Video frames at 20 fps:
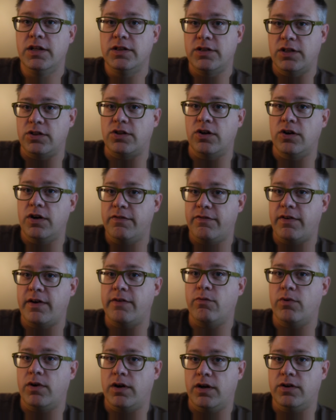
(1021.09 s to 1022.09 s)
the
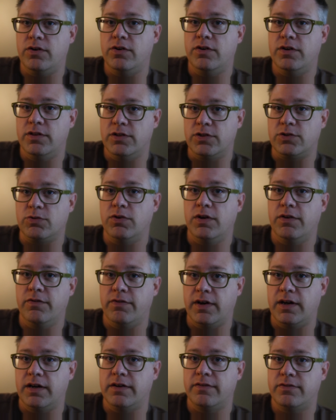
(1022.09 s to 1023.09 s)
35-100, and the
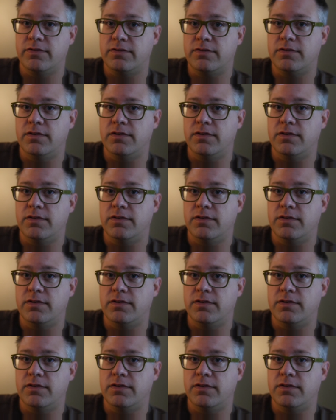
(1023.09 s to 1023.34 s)
25.